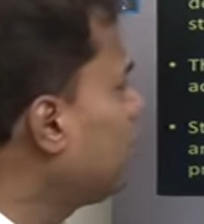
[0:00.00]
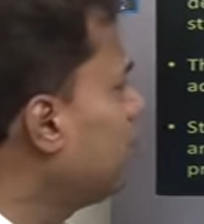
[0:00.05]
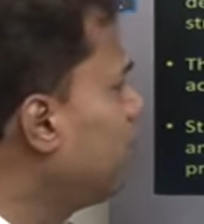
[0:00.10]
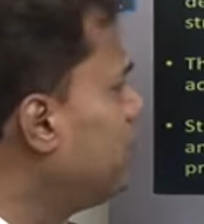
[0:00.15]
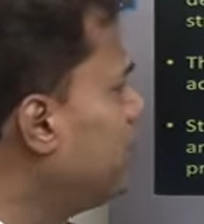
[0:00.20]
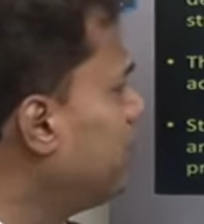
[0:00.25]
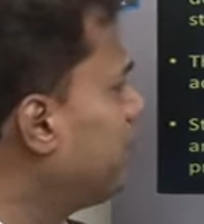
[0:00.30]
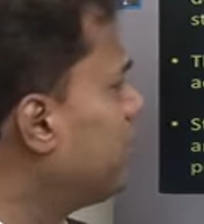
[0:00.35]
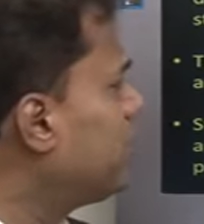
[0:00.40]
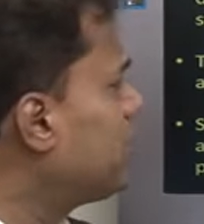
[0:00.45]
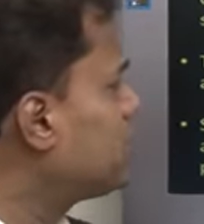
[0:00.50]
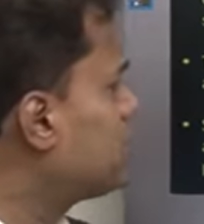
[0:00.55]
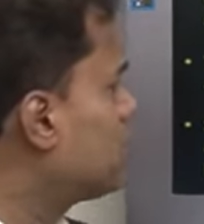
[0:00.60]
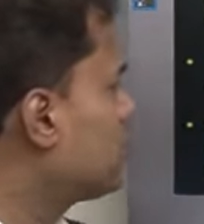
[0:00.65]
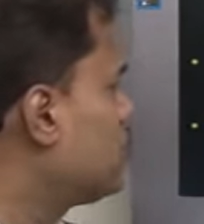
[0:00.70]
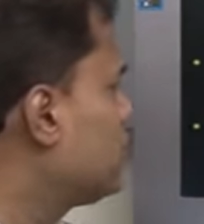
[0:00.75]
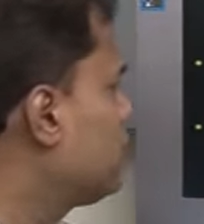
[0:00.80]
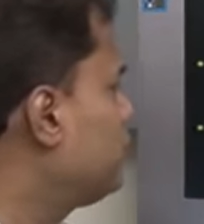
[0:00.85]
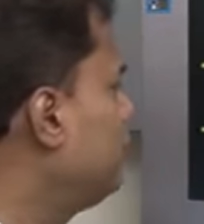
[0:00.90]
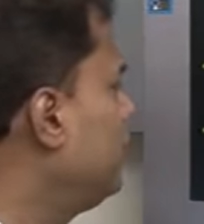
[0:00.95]
implemented
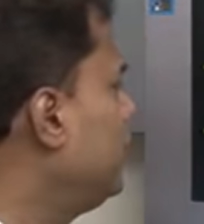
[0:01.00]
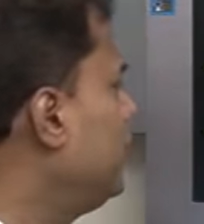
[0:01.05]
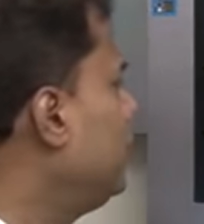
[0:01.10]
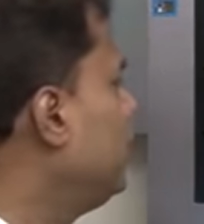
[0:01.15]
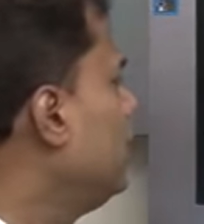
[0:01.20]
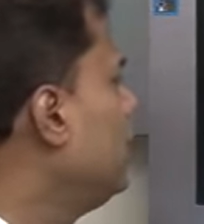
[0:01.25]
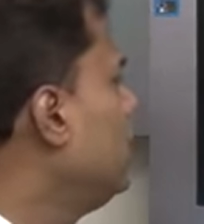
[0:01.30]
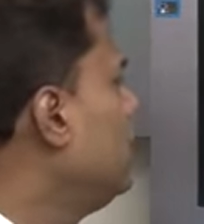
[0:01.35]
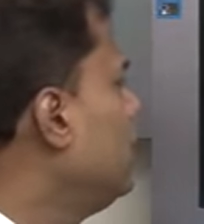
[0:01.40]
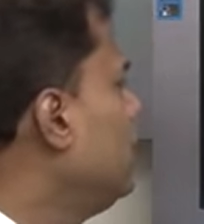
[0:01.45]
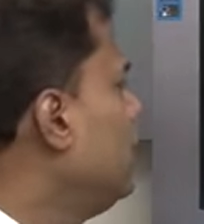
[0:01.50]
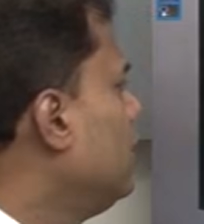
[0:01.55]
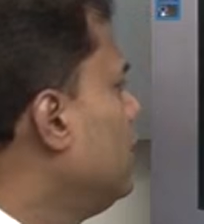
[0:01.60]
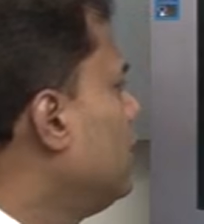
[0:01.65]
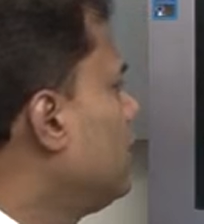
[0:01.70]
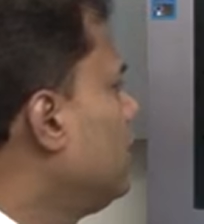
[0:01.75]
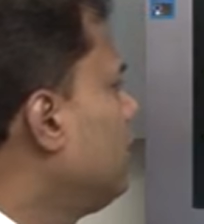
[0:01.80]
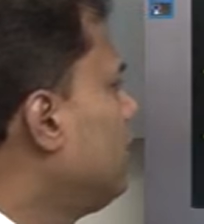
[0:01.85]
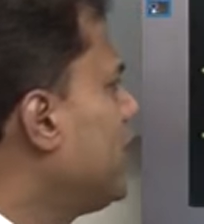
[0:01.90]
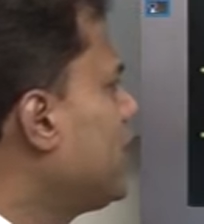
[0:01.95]
successfully.
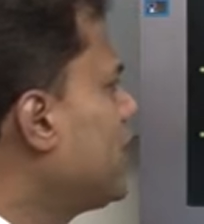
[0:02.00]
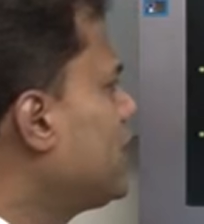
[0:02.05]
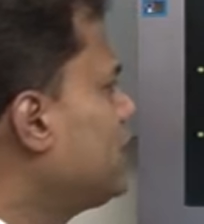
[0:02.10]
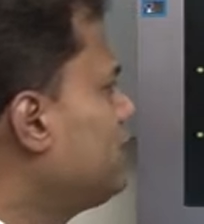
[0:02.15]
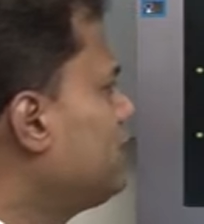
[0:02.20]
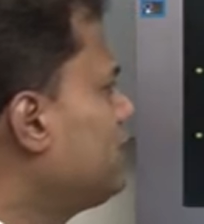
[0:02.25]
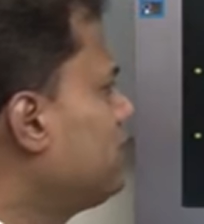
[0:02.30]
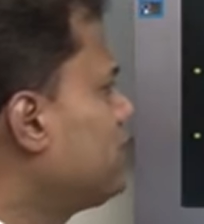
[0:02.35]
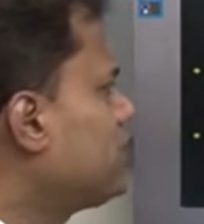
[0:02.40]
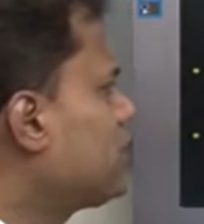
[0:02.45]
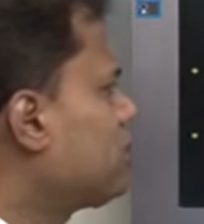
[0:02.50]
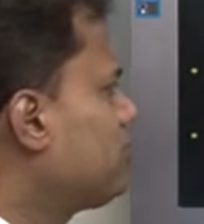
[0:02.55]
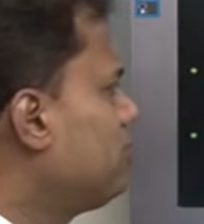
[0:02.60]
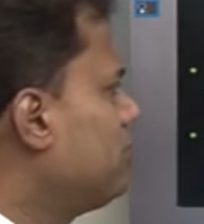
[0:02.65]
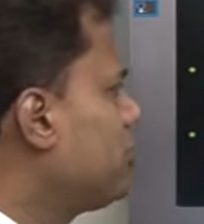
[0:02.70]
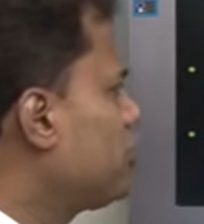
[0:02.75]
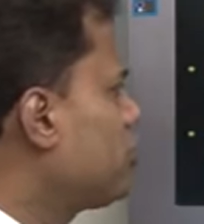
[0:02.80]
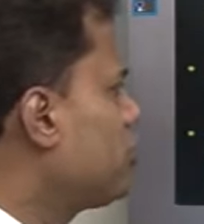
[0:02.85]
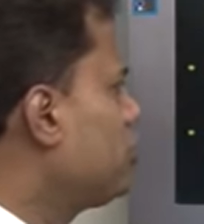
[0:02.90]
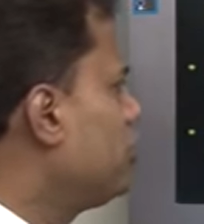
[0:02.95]
The management must
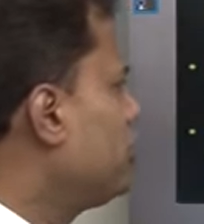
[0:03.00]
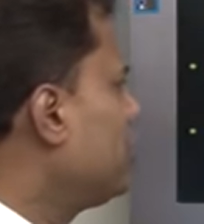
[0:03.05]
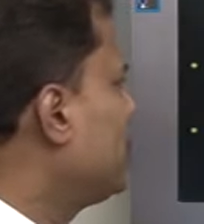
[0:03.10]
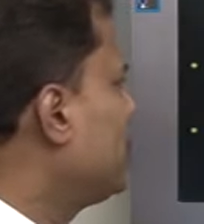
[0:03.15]
measure